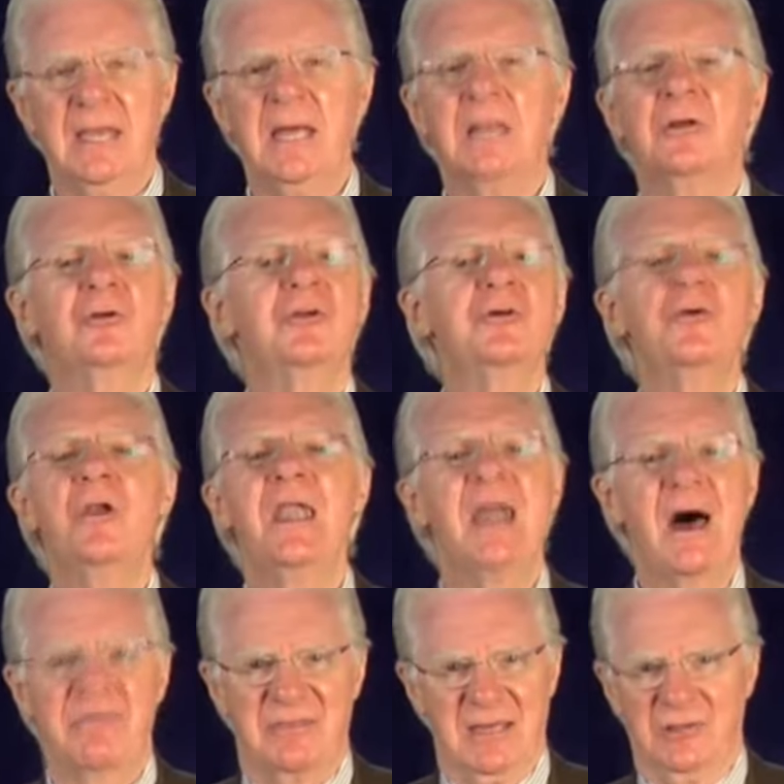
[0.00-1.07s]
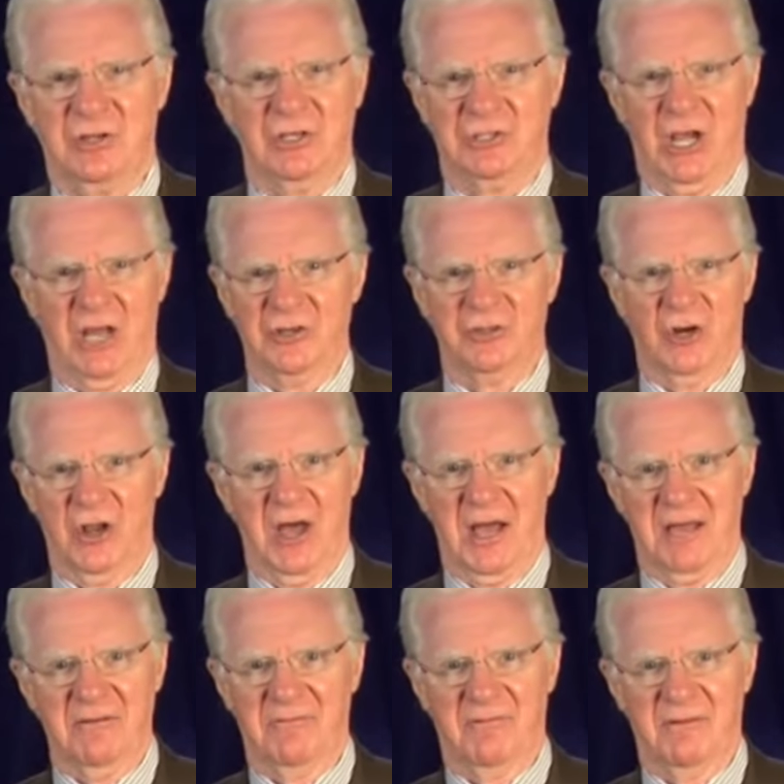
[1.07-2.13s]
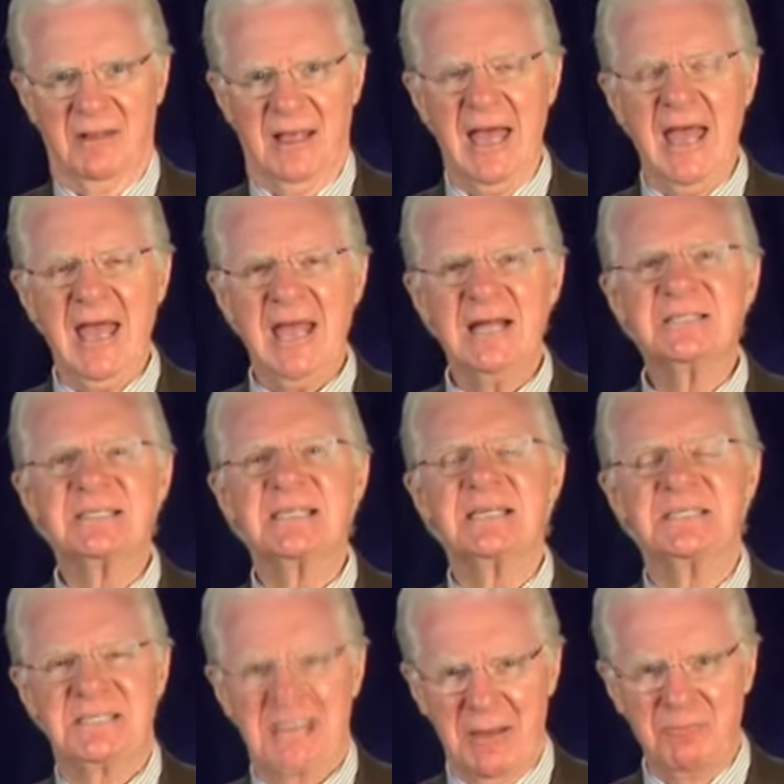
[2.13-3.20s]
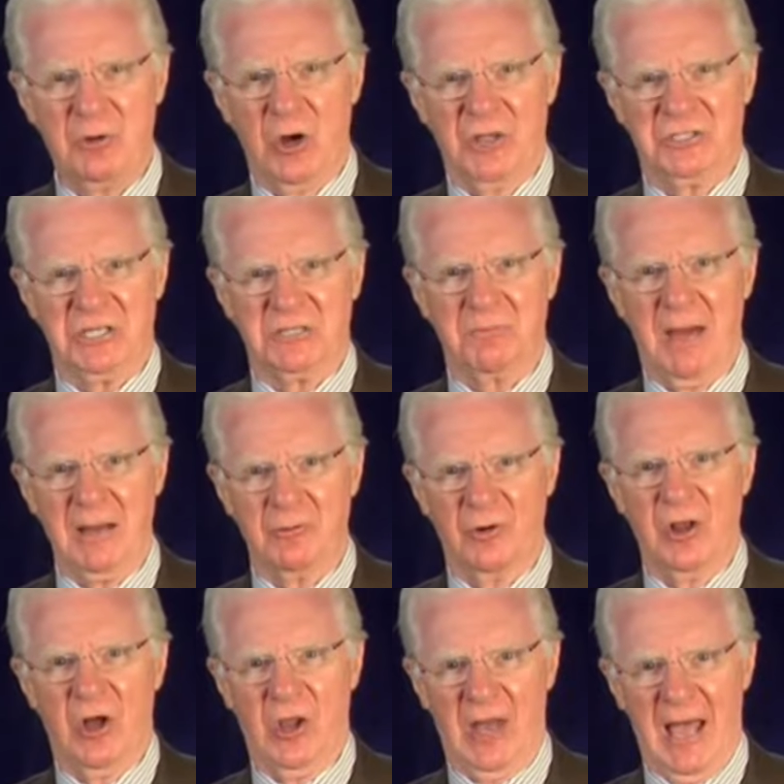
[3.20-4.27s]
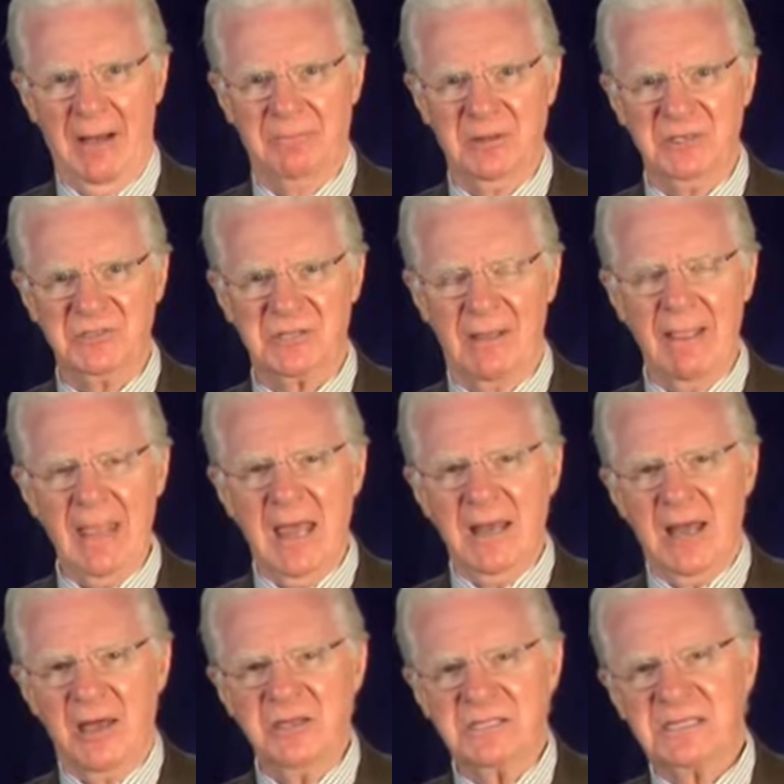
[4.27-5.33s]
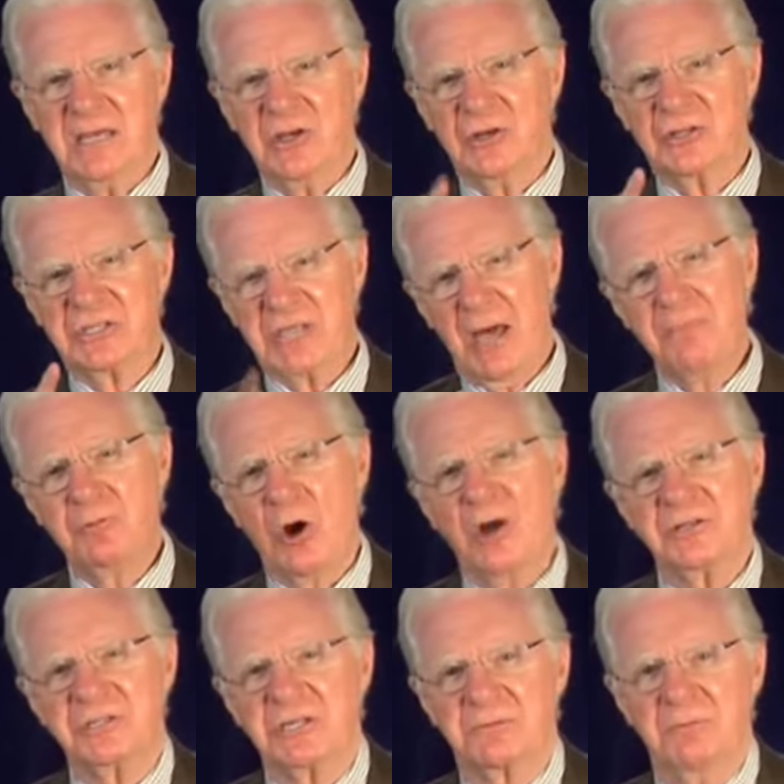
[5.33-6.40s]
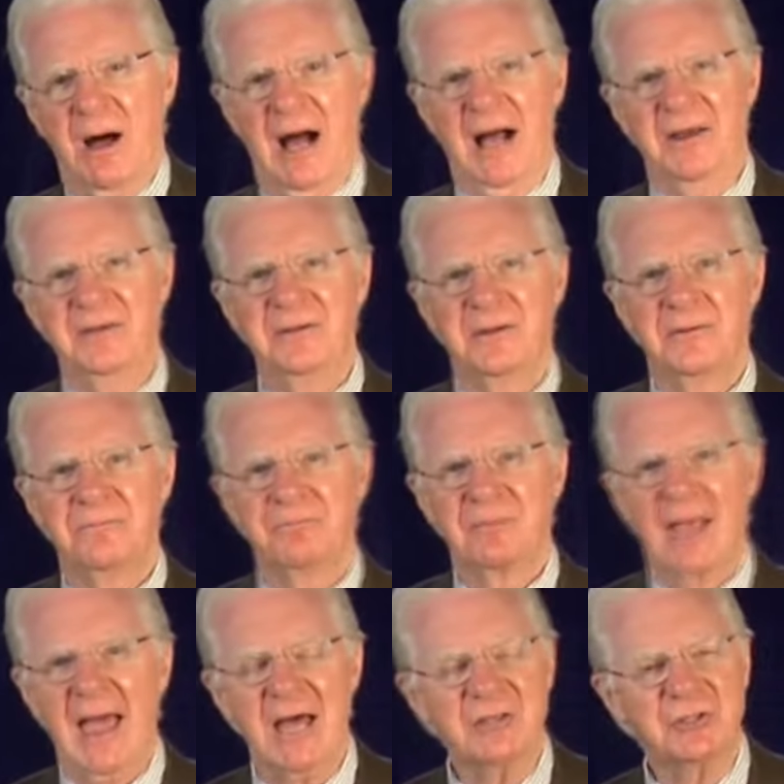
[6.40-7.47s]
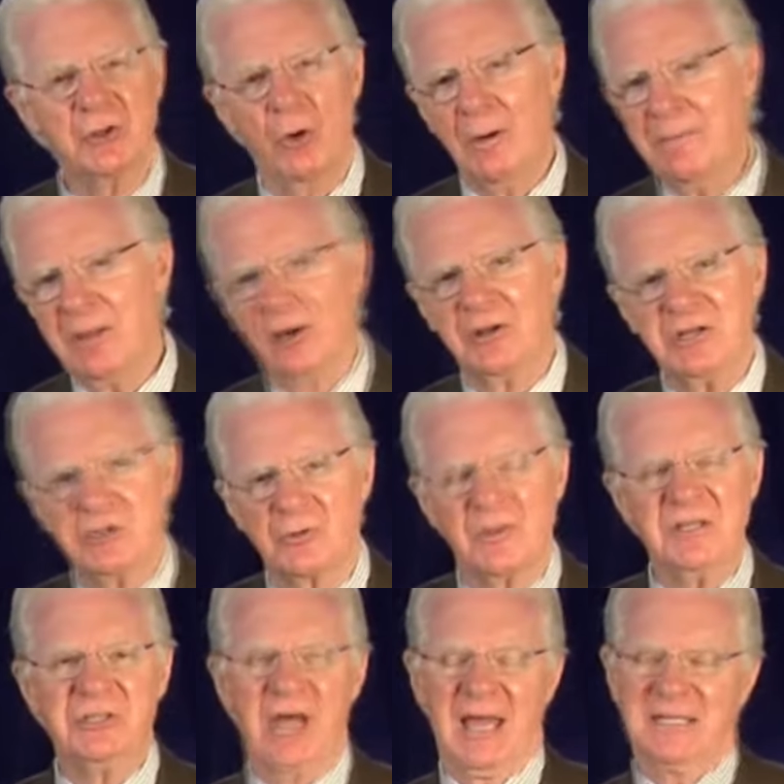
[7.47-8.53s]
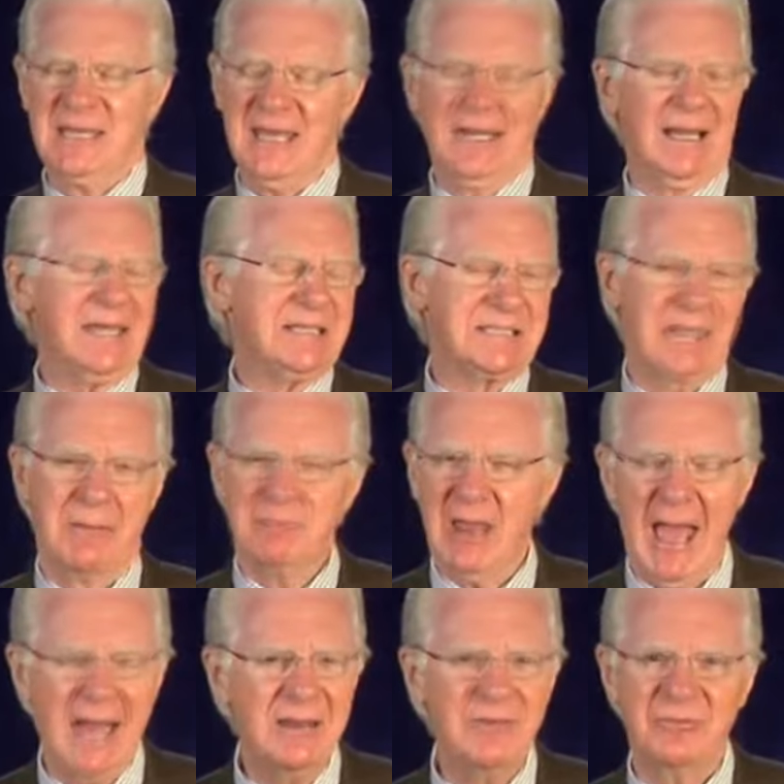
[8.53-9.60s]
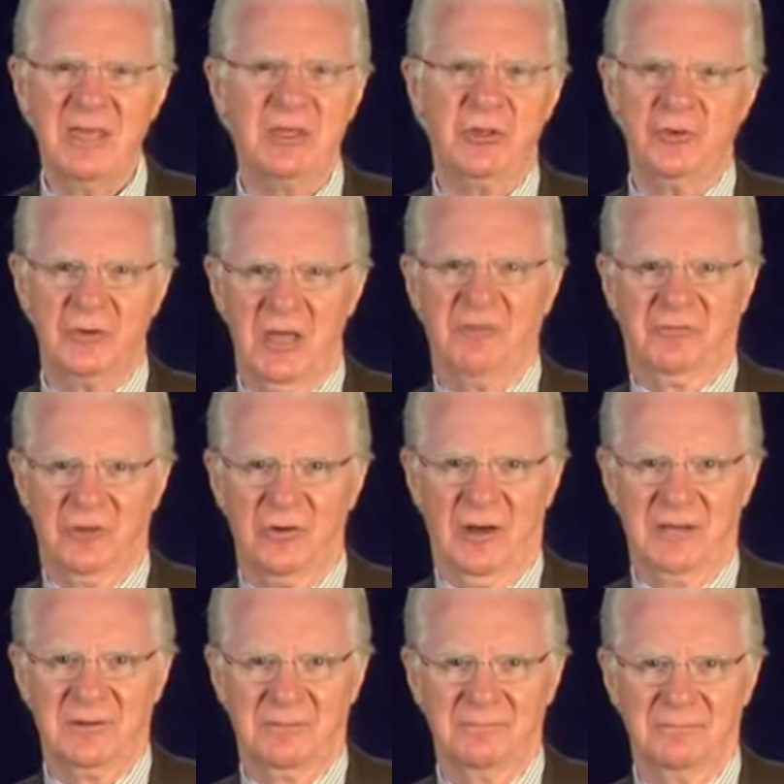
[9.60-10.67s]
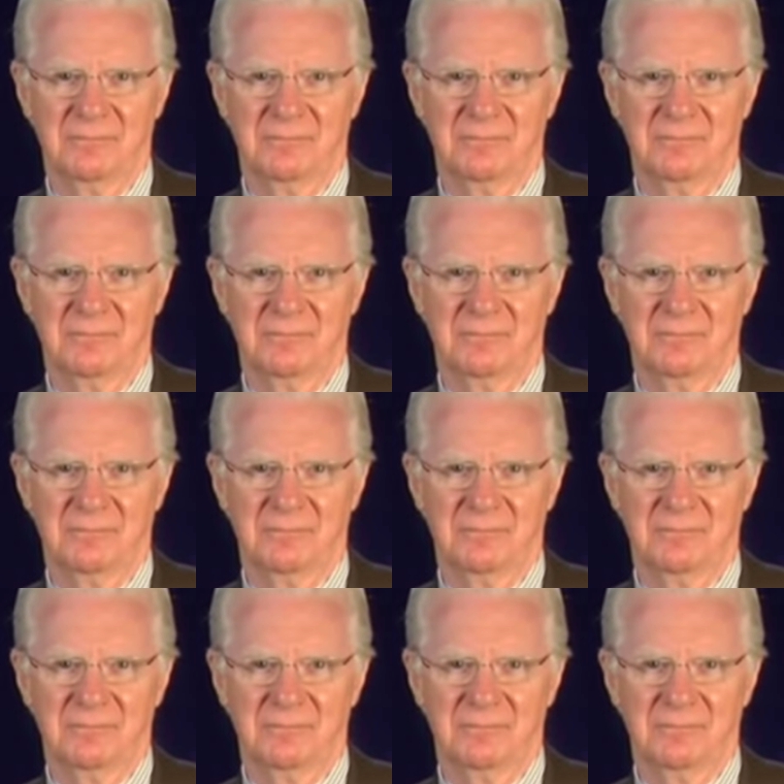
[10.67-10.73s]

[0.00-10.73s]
It'll do nothing to change your life. It's the subconscious mind where it all happens. Now, you see, your subconscious mind has no ability to reject, it'll accept anything you give to it.